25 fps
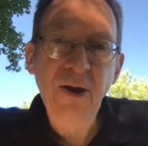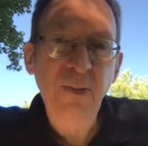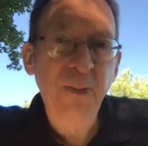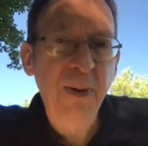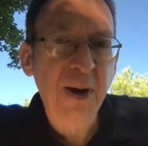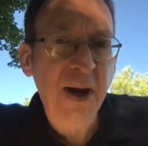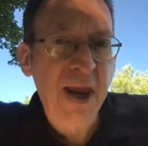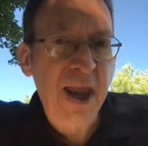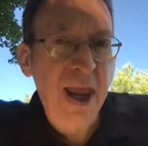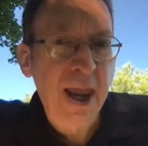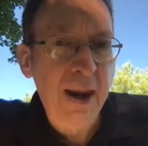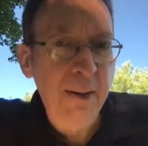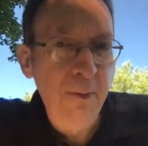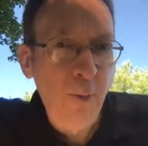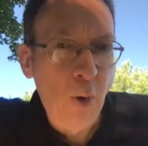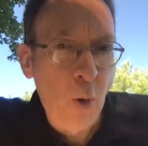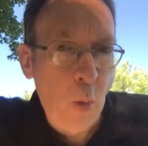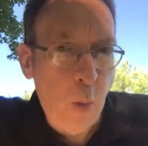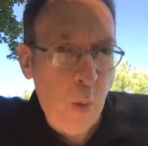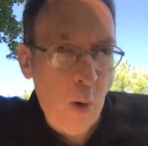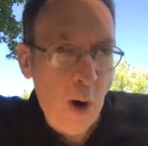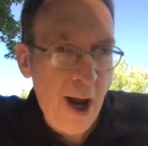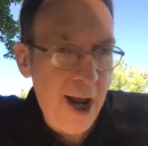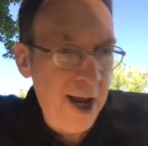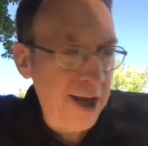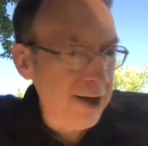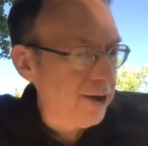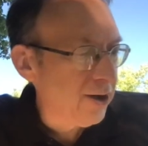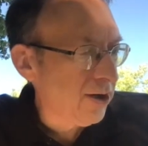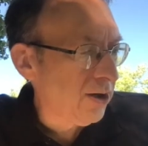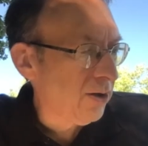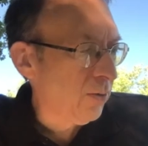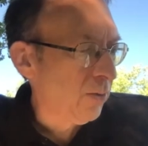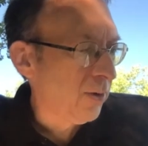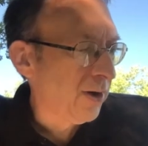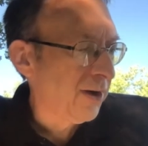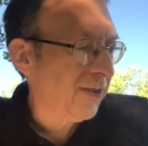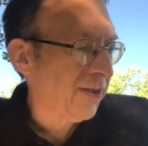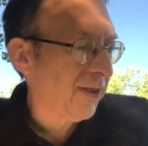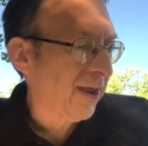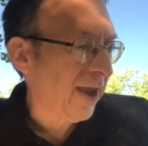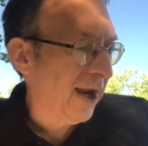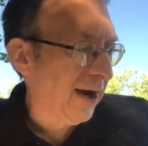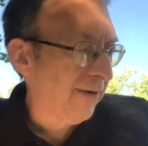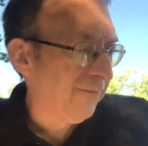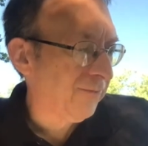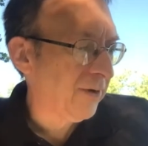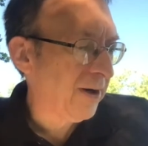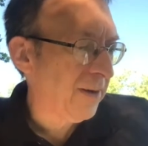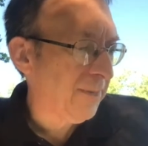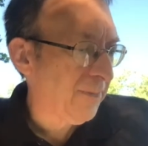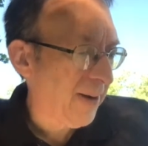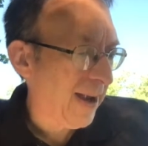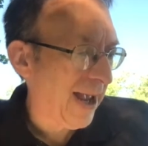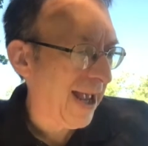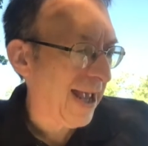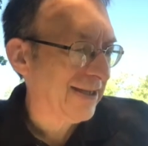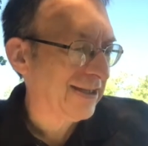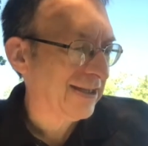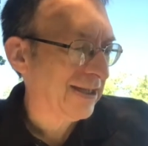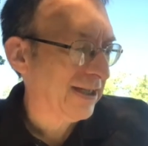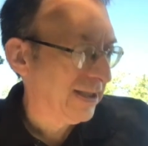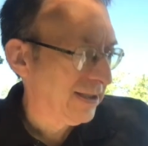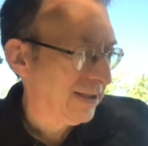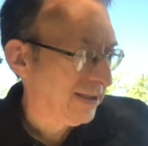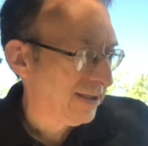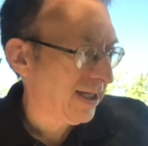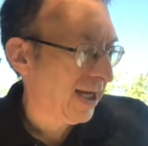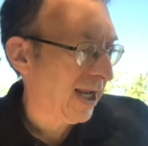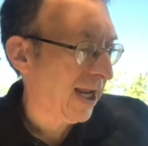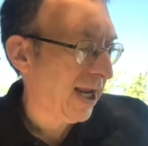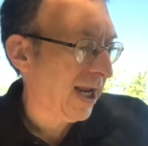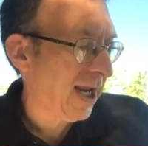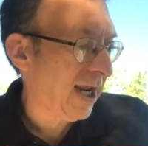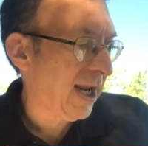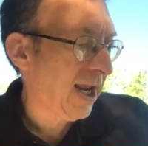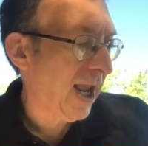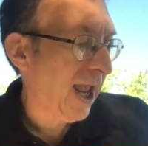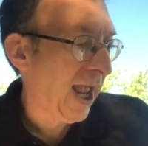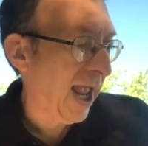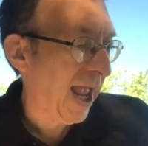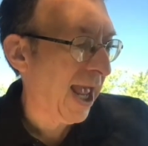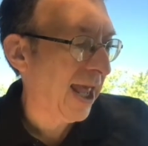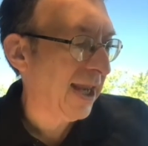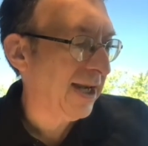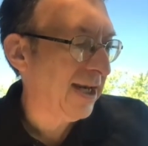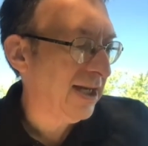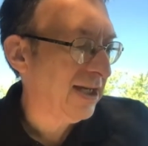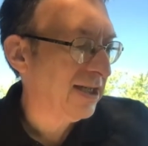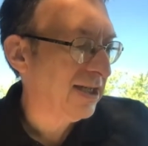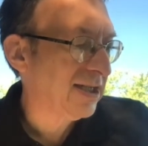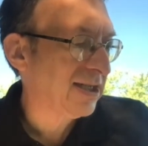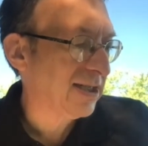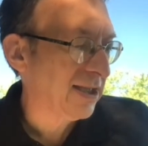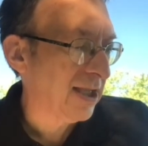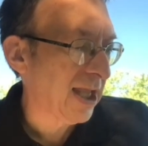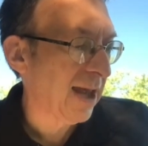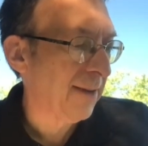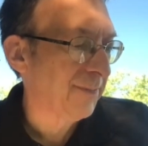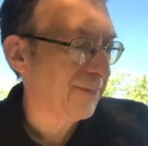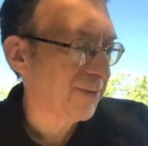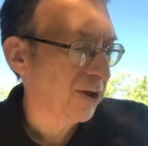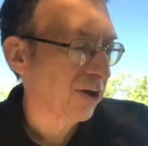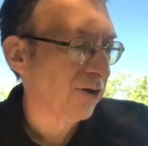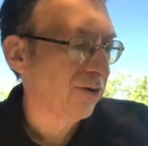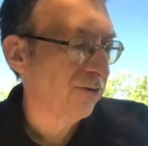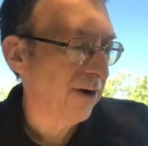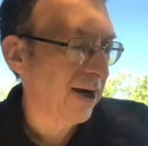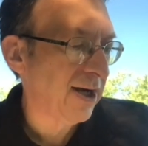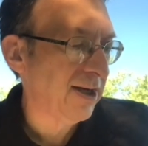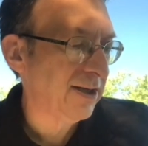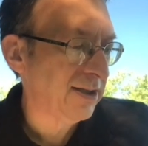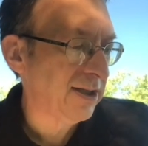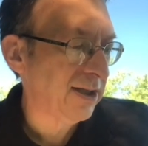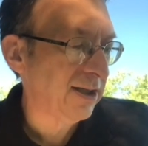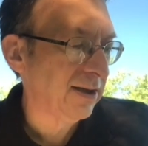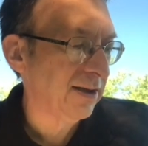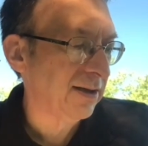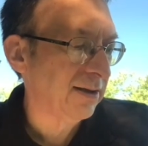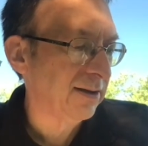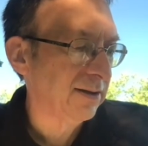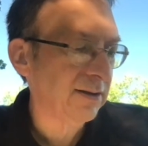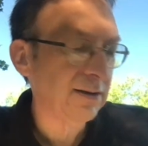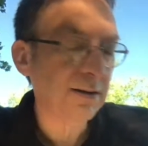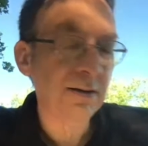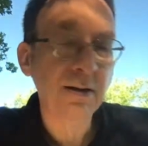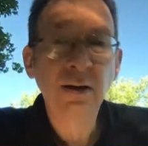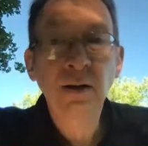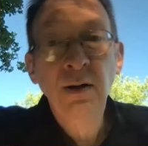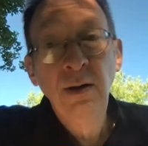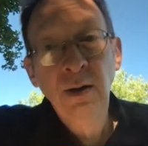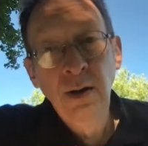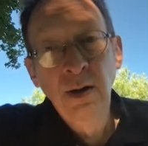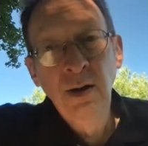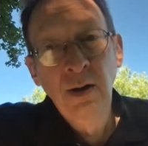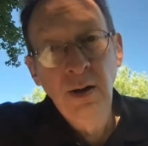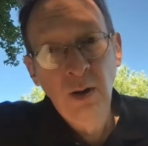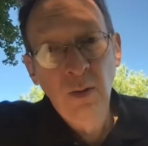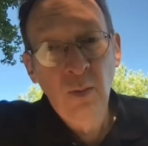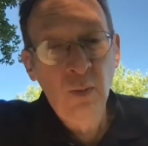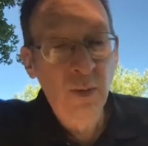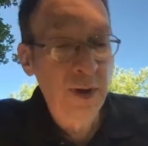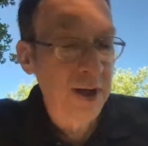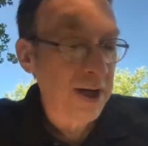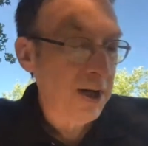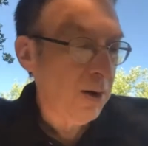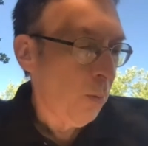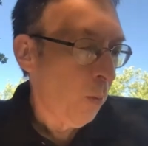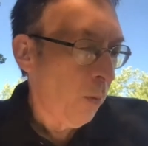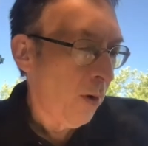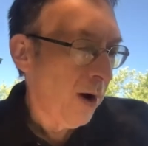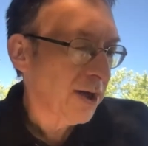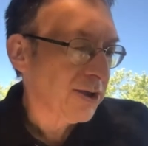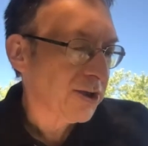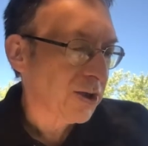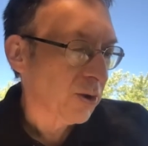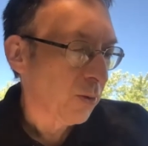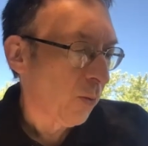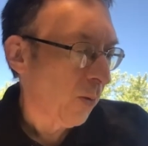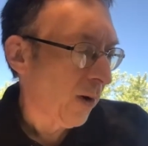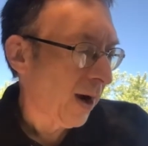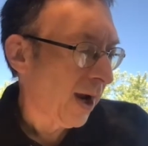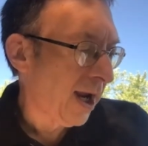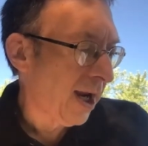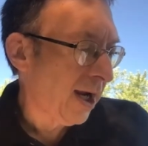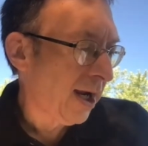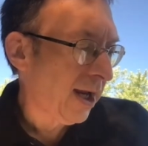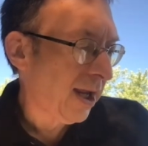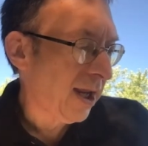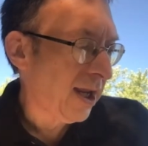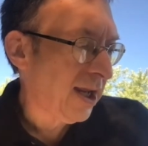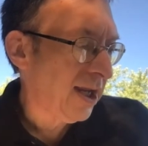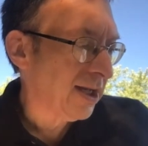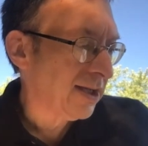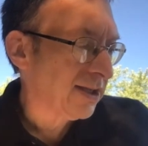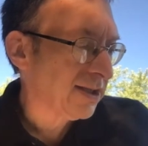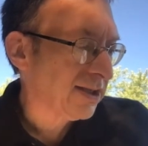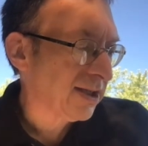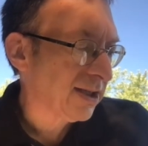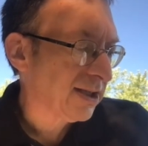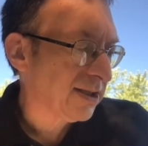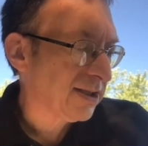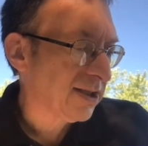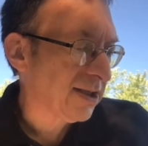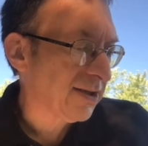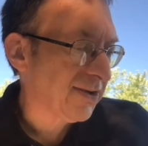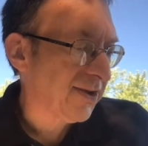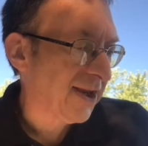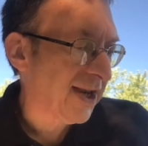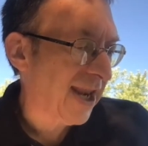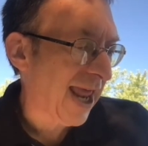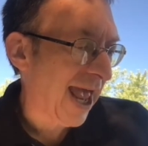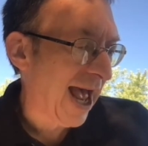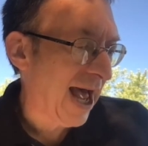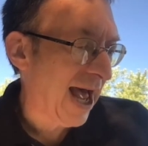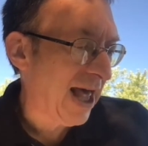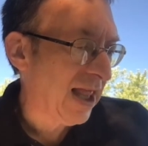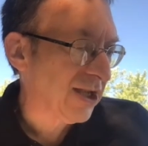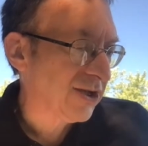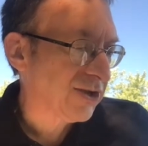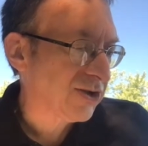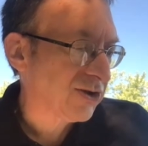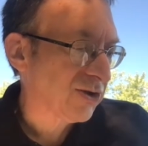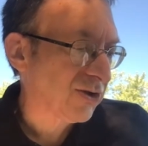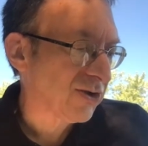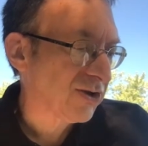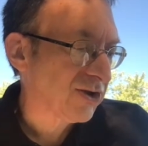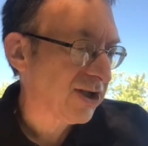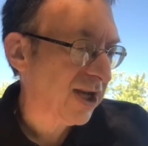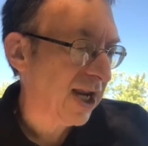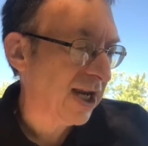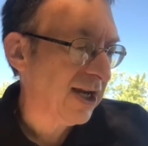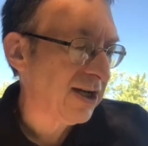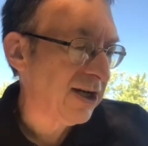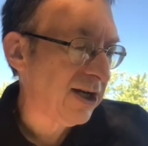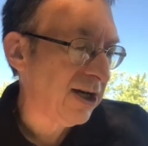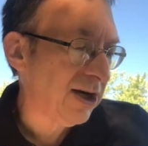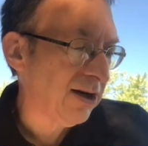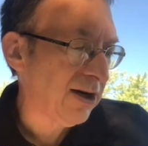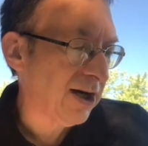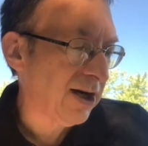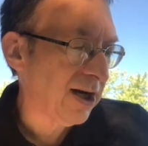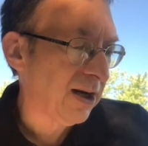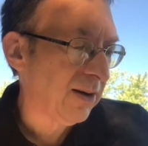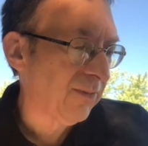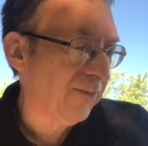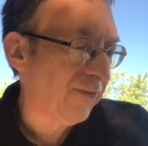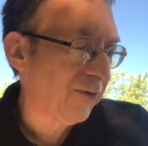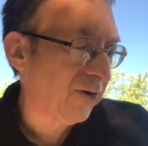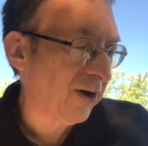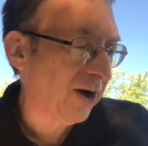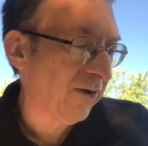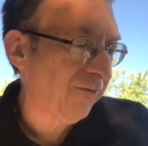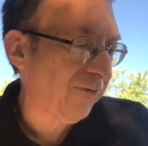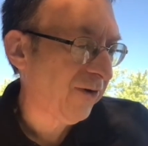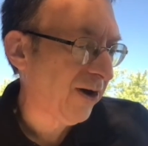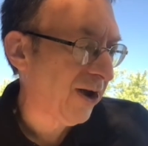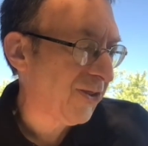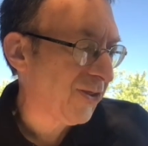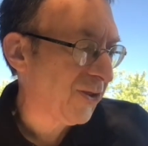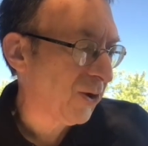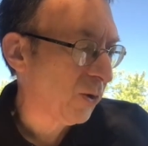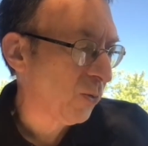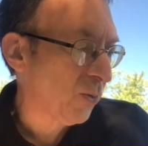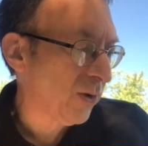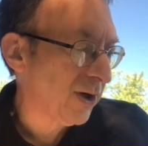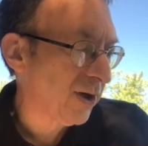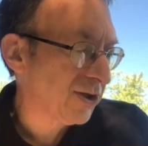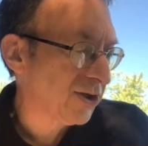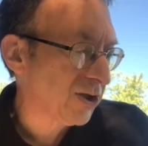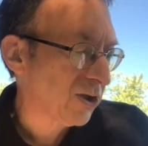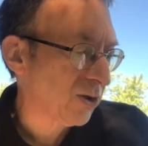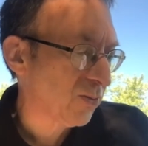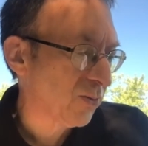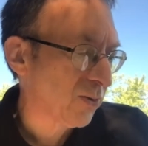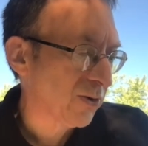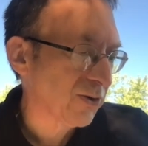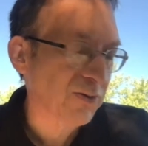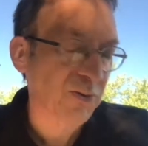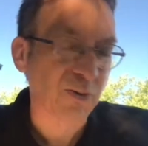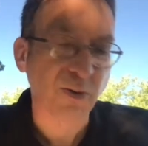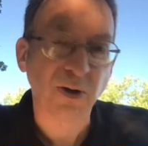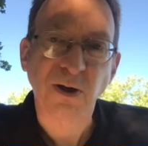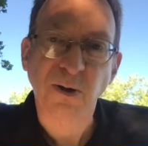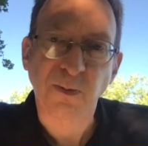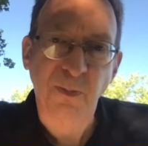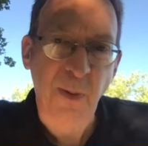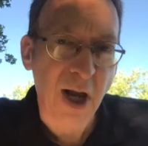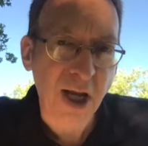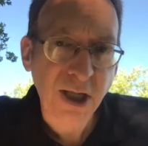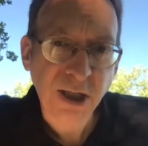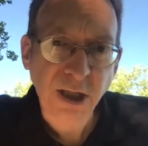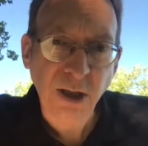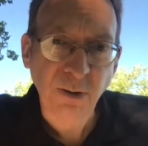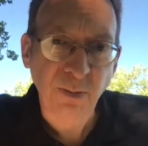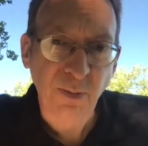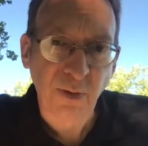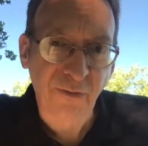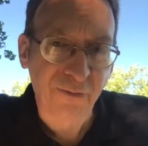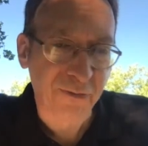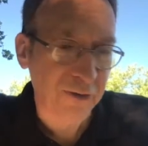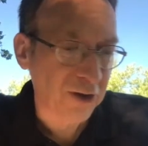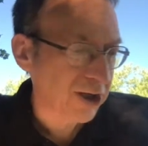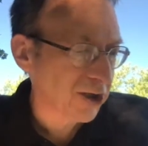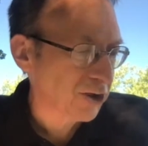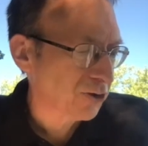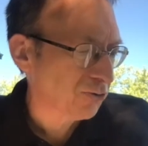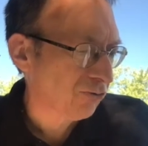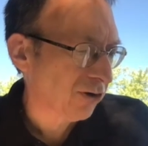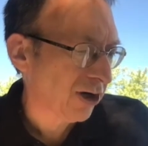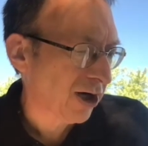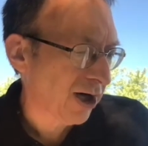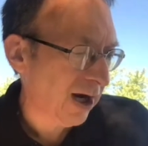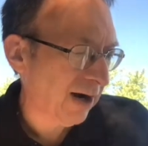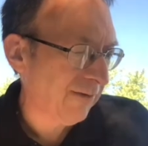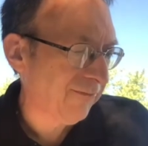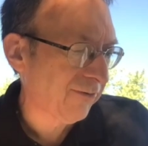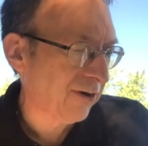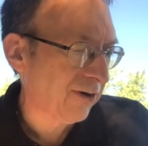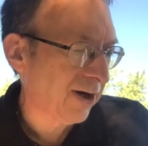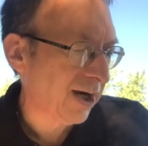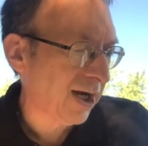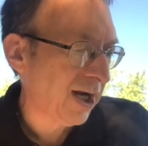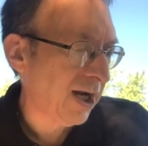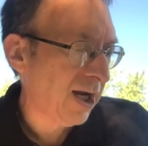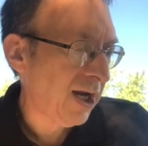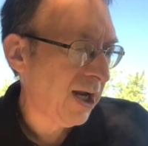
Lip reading: became quieter with every passing day, and he slept a great deal. When he was awake, he insisted that Alistair stay near him, for he felt the wizard was responsible for his recovery.